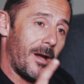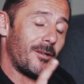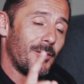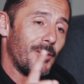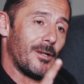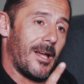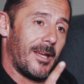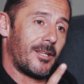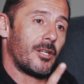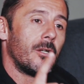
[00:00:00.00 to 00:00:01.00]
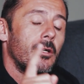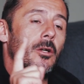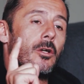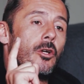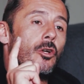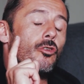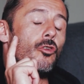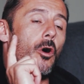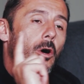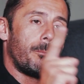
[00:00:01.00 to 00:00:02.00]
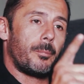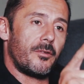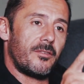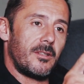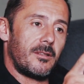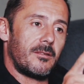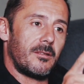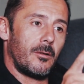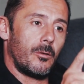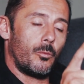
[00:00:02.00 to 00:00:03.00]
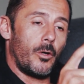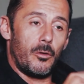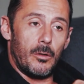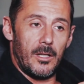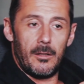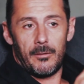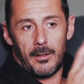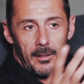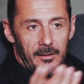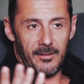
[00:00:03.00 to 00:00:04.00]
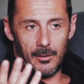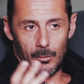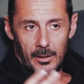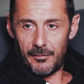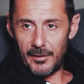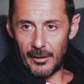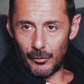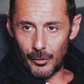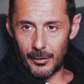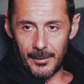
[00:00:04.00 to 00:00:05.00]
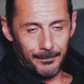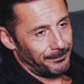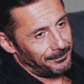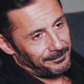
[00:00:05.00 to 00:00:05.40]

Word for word: rider you like, the opposite or where you live. Like, let's say you live in Andorra,